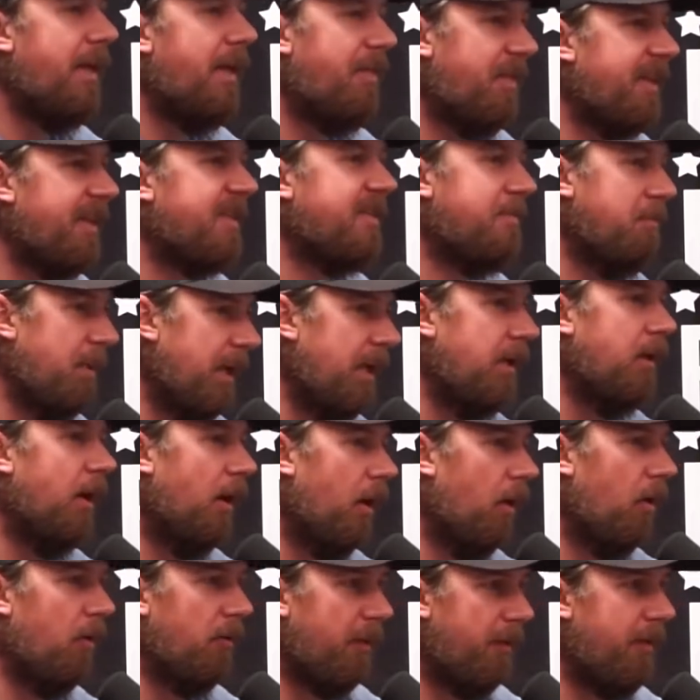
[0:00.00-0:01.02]
Let this me
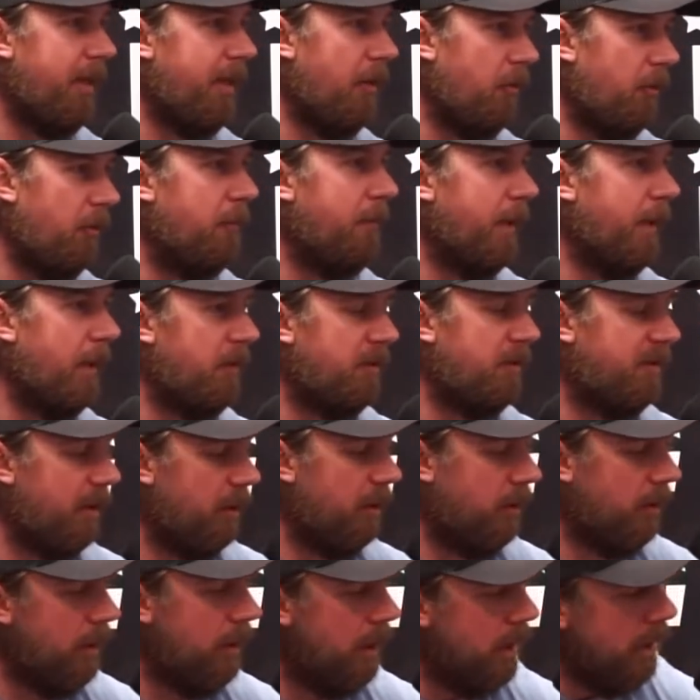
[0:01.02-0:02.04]
know that the other me was
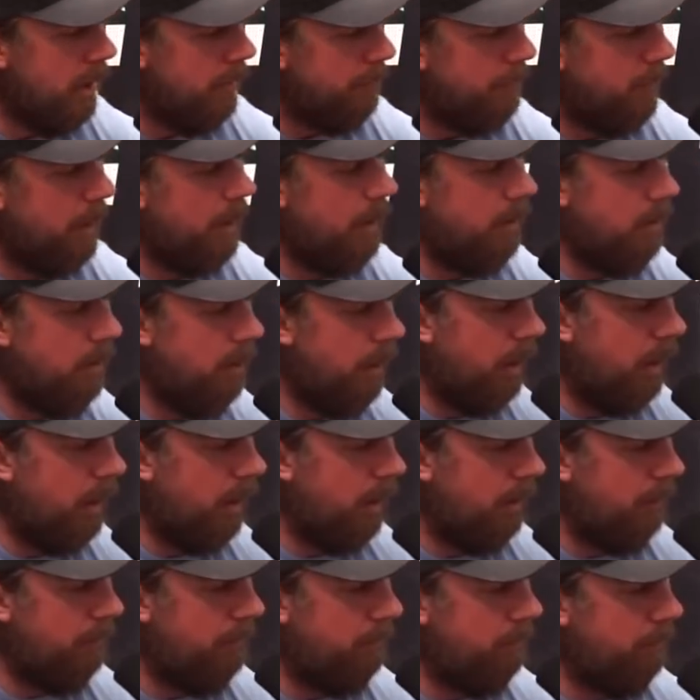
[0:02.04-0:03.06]
here. But,
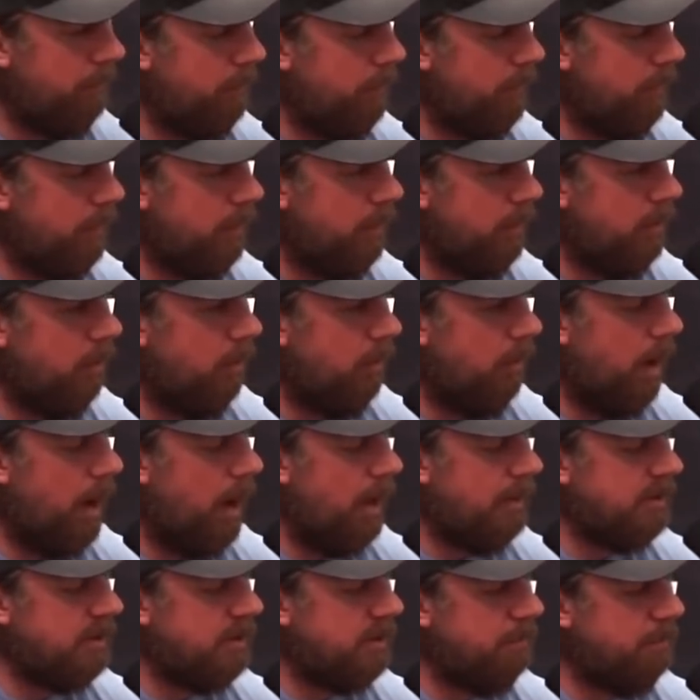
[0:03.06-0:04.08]

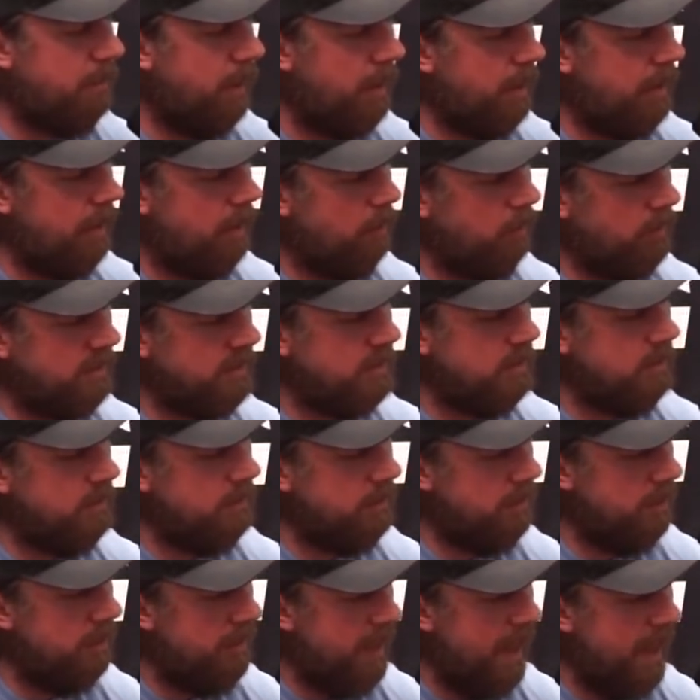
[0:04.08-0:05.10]
but it
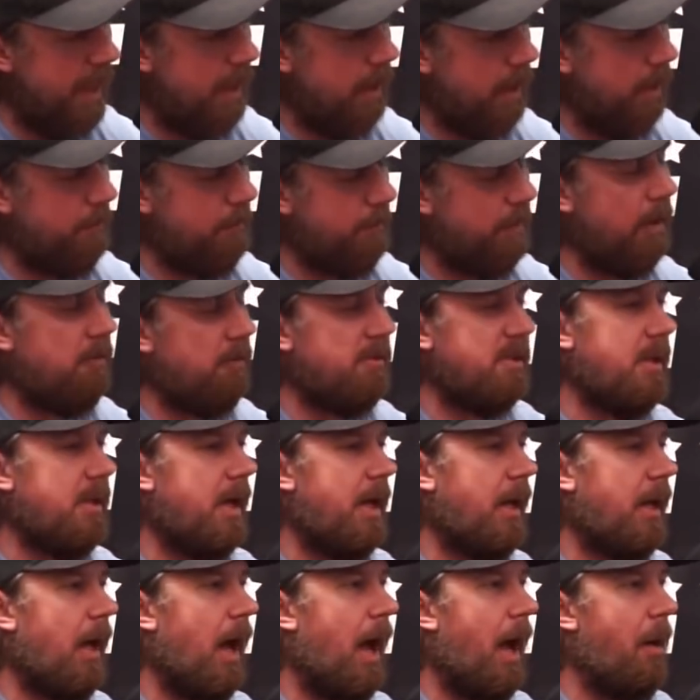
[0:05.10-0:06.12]
wasn't that. But I was
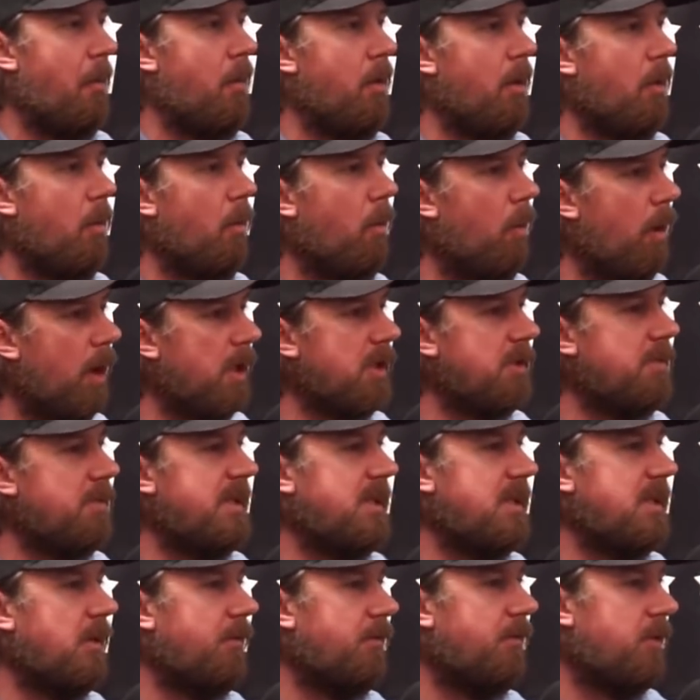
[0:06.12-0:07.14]
like, I want to watch
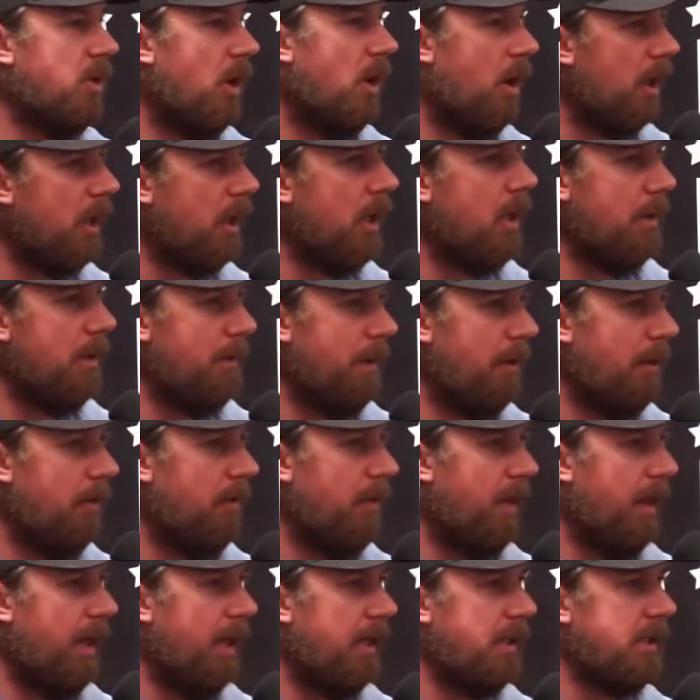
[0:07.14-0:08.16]
myself talking
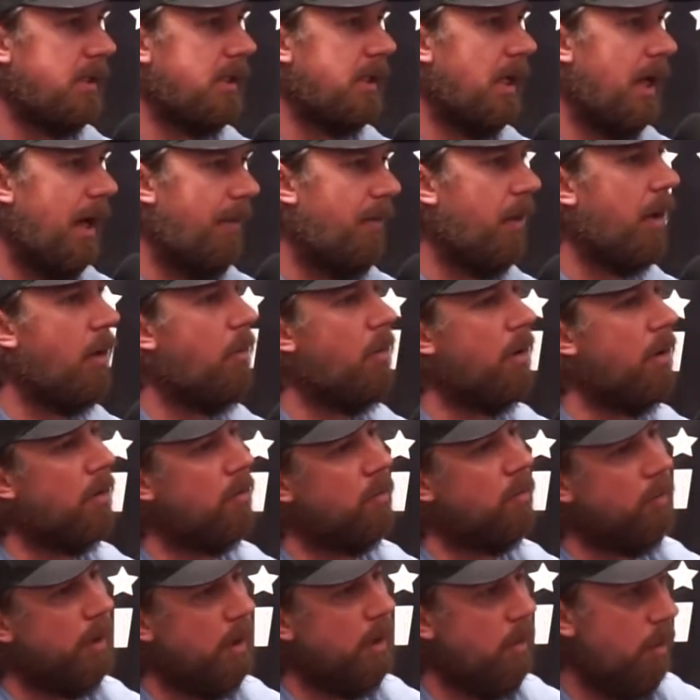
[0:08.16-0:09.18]
about things, and then I want
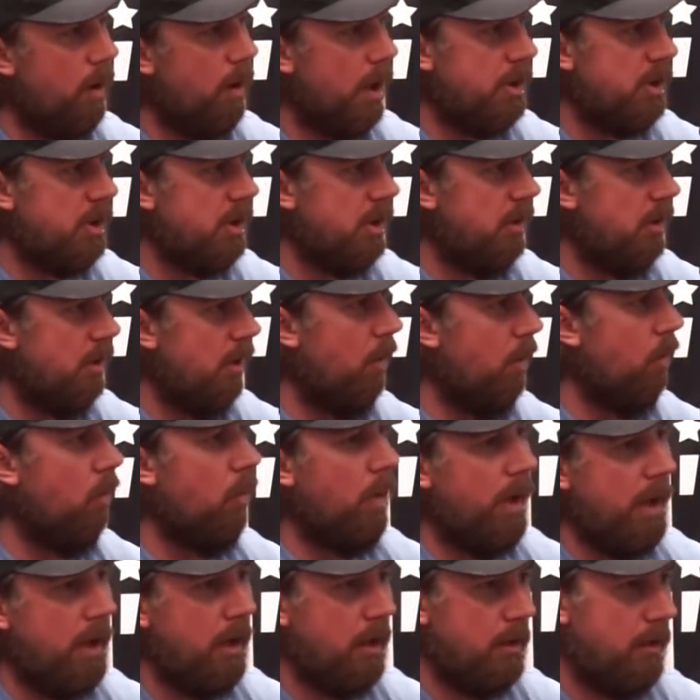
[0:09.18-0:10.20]
to rewatch it a
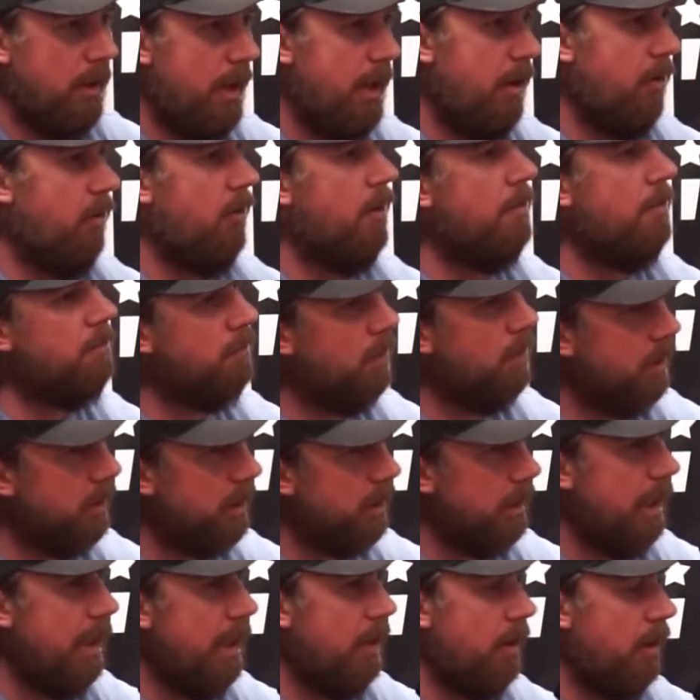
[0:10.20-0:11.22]
week later, a
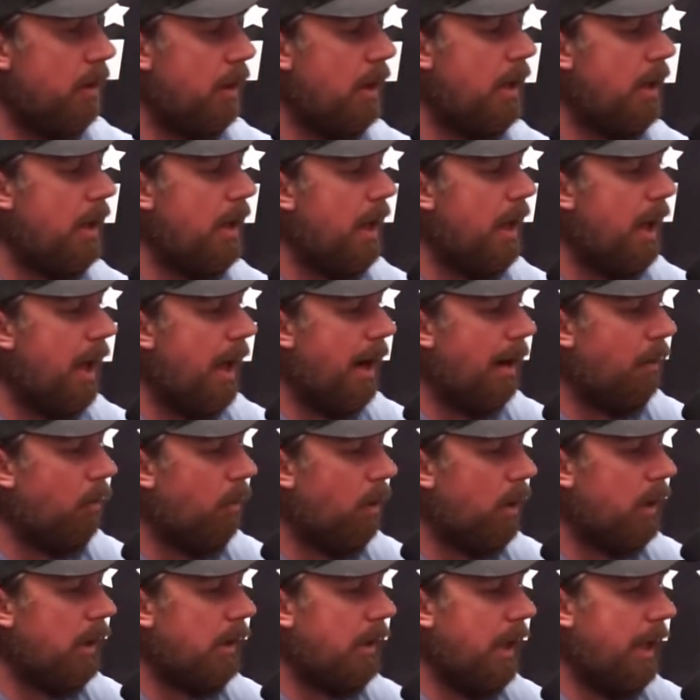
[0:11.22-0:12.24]
month later, and I
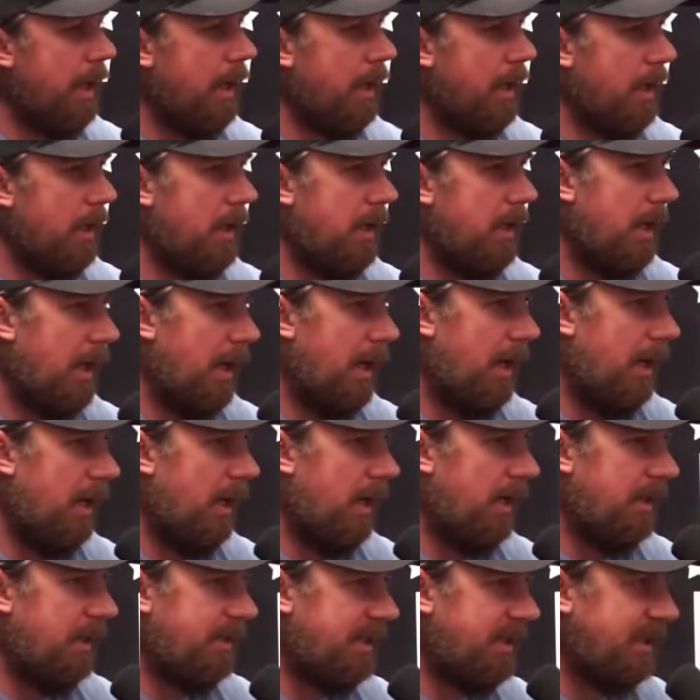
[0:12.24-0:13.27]
want to like
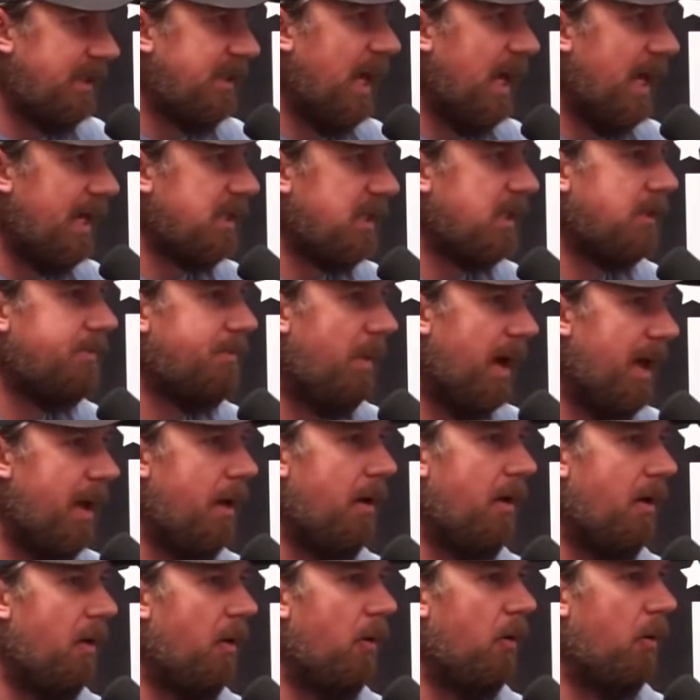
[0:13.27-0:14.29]
assess
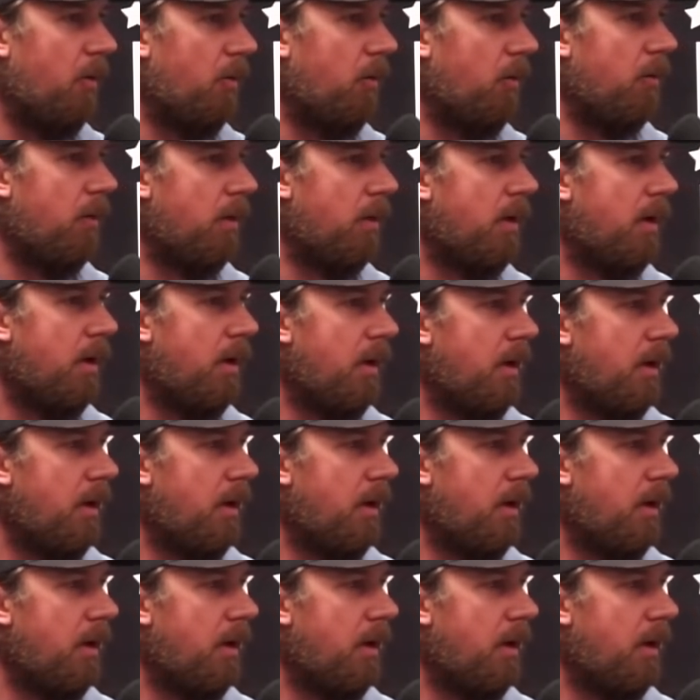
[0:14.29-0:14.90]
my own